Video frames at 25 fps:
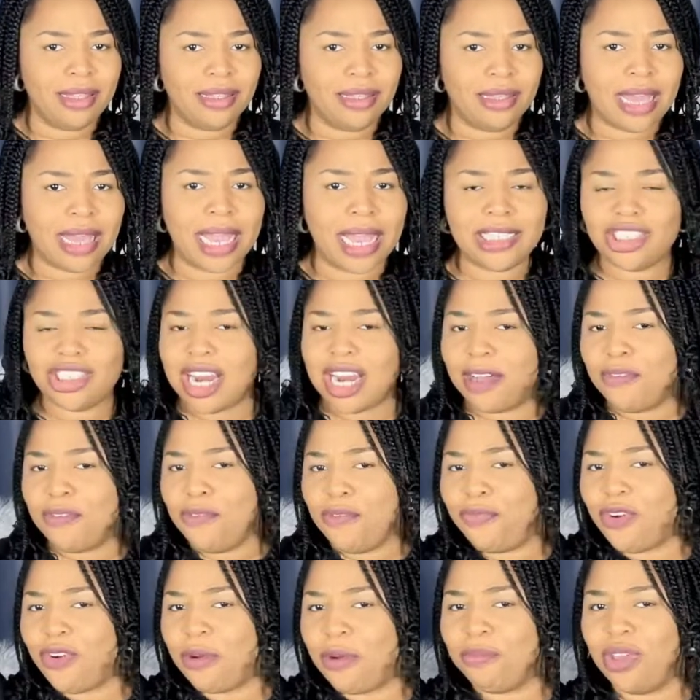I travel
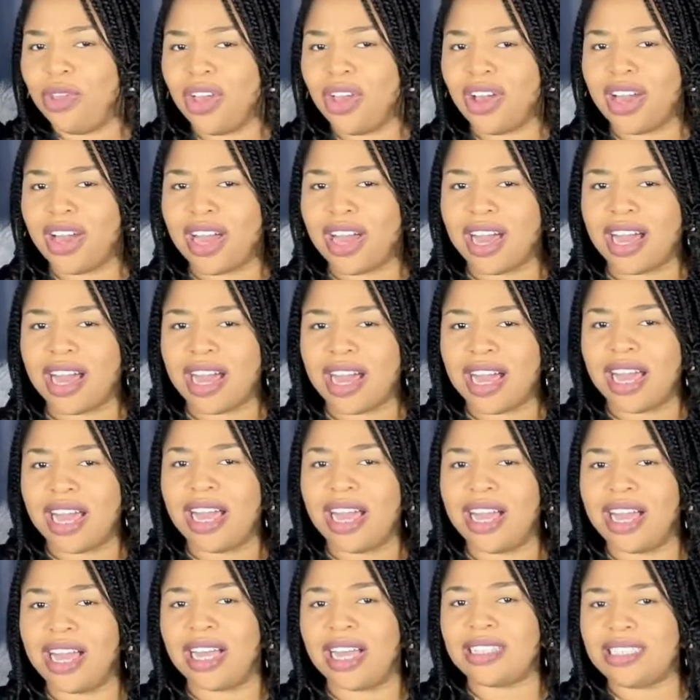from
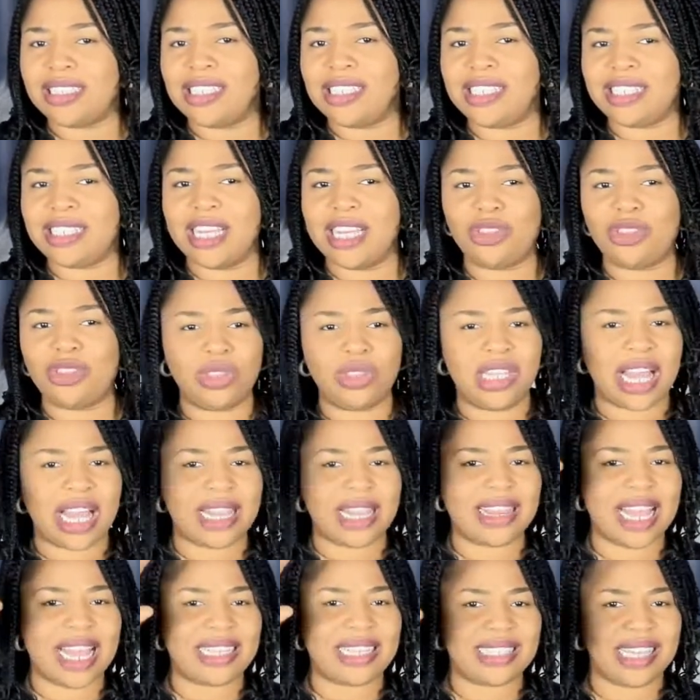this state to the
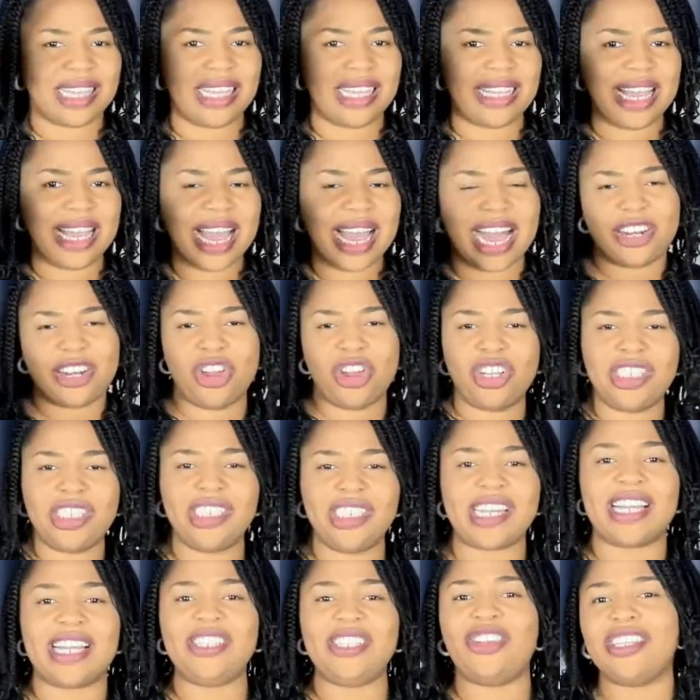other state, and now she
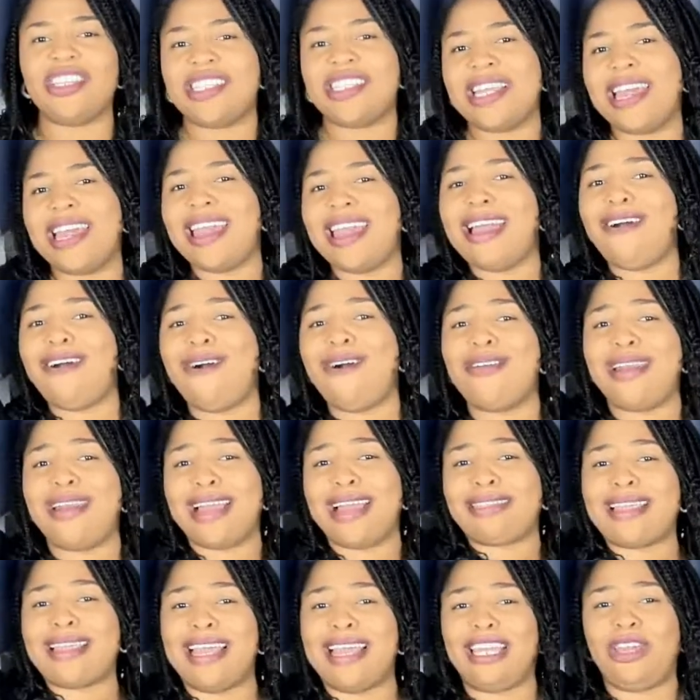can just say, hey, Ore,
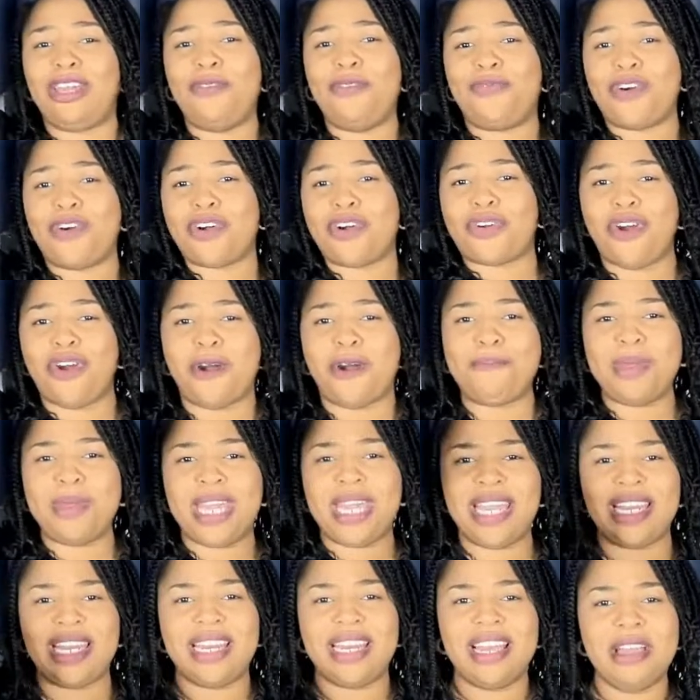thank you for
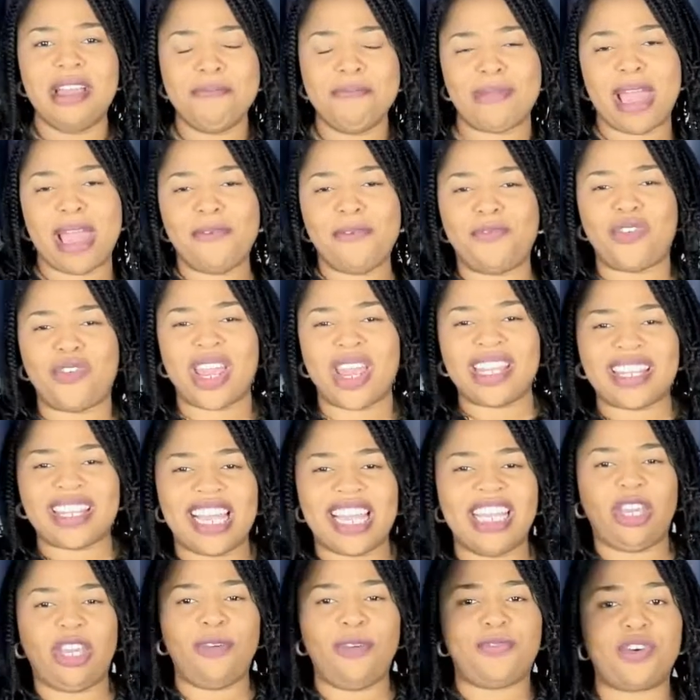coming. My friend,
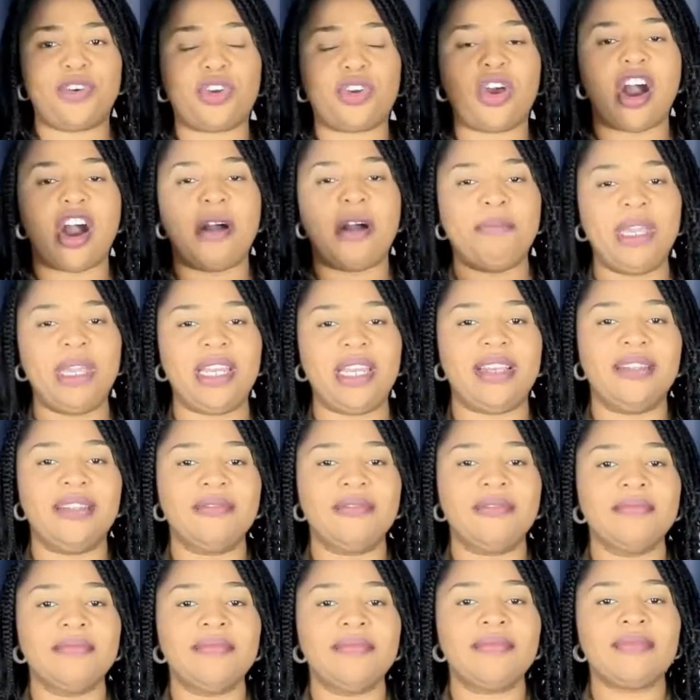thank you for coming.
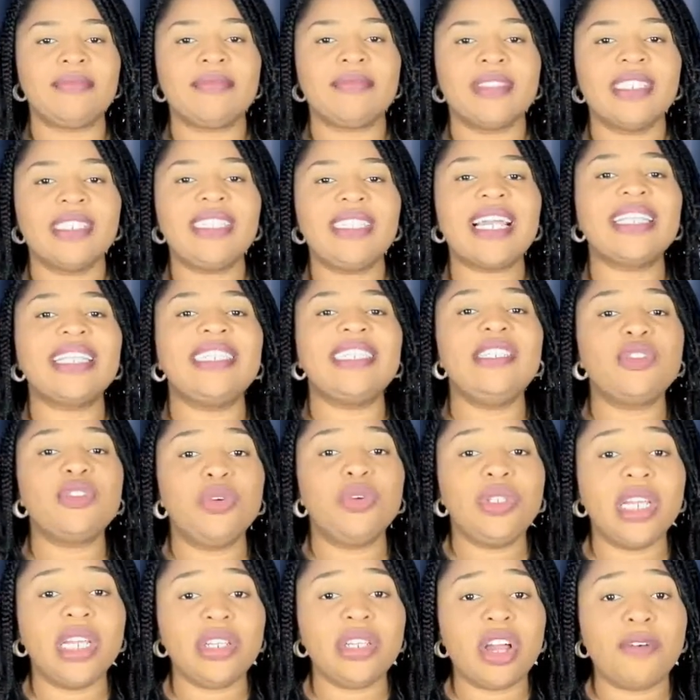That is
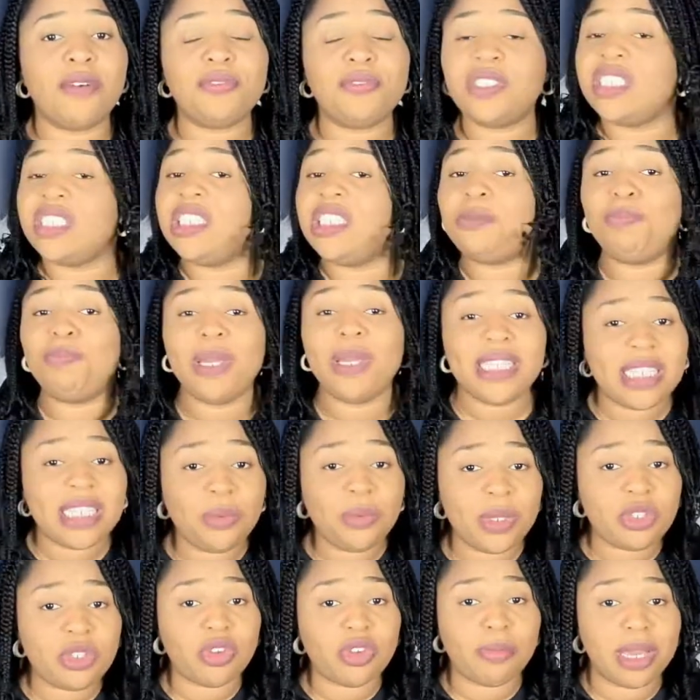good enough. She's busy
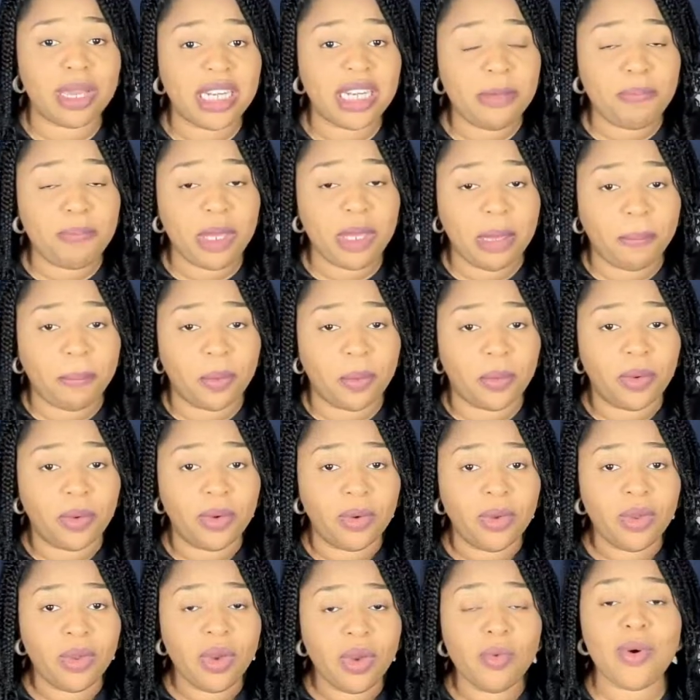with so many people.
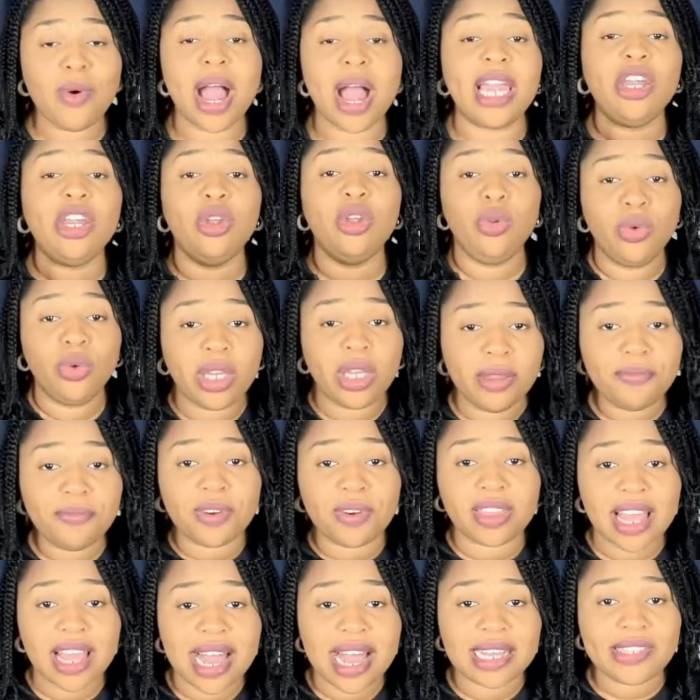Why are you looking
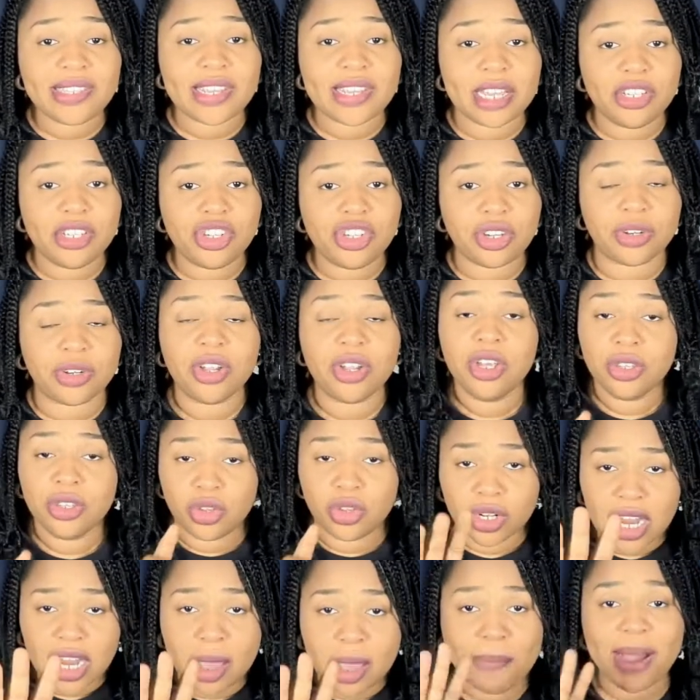for that attention?
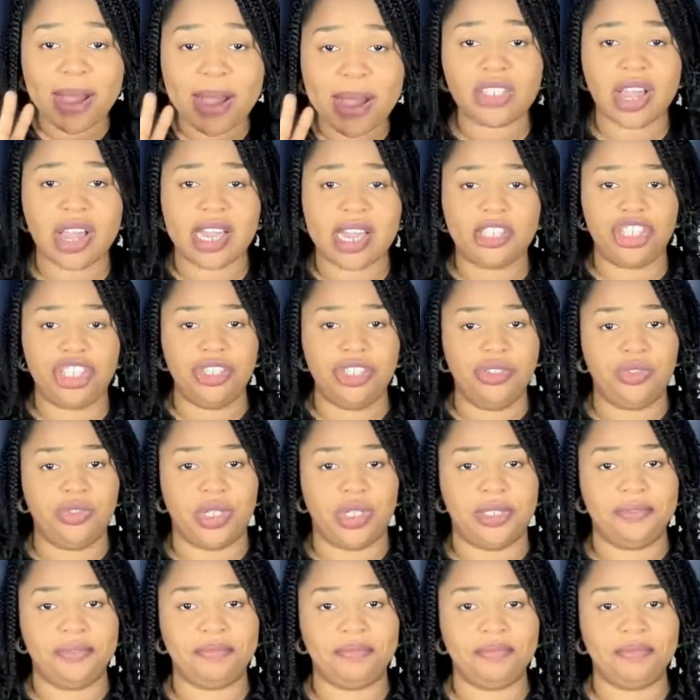So now back to our children.